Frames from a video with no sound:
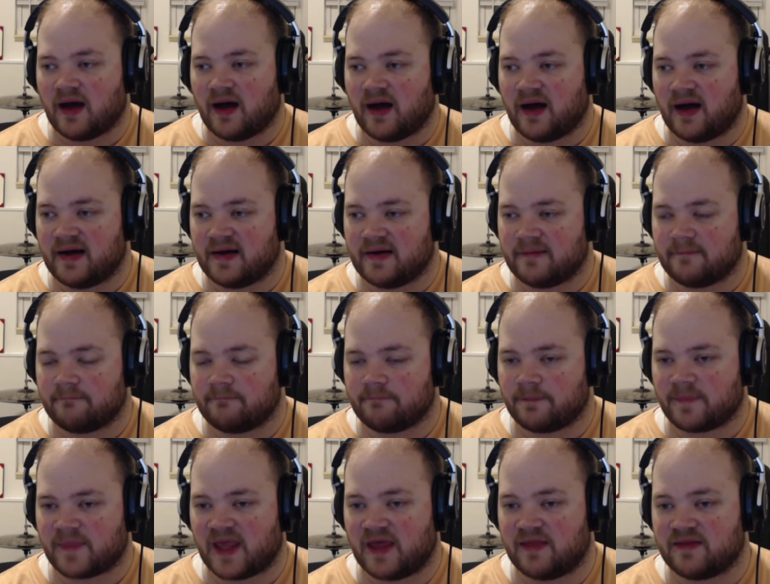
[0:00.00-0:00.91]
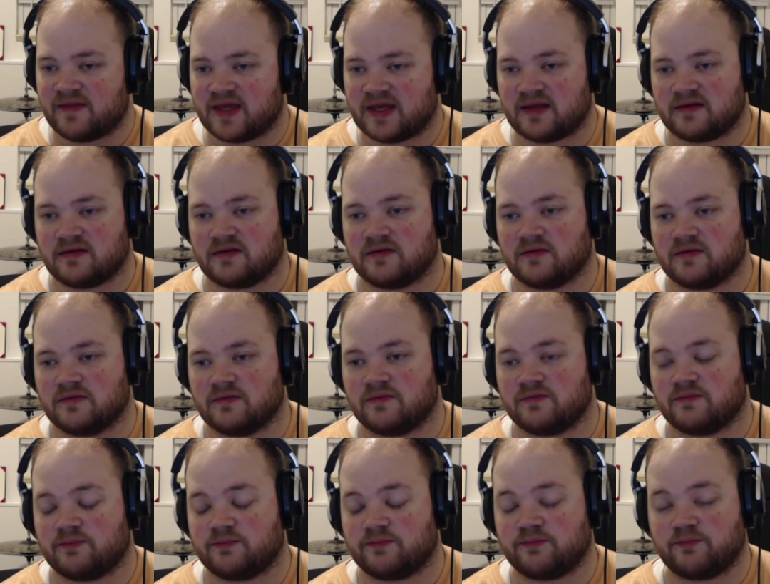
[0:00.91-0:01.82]
And then
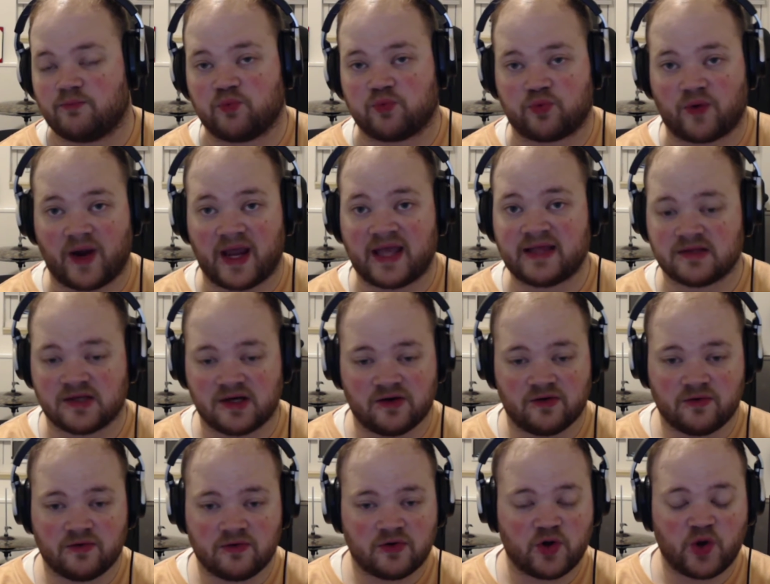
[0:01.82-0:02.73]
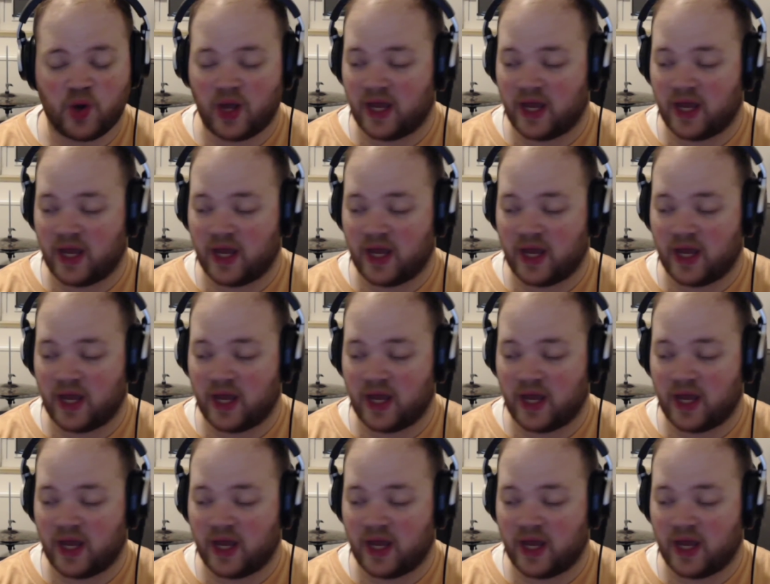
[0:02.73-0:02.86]
Reylo,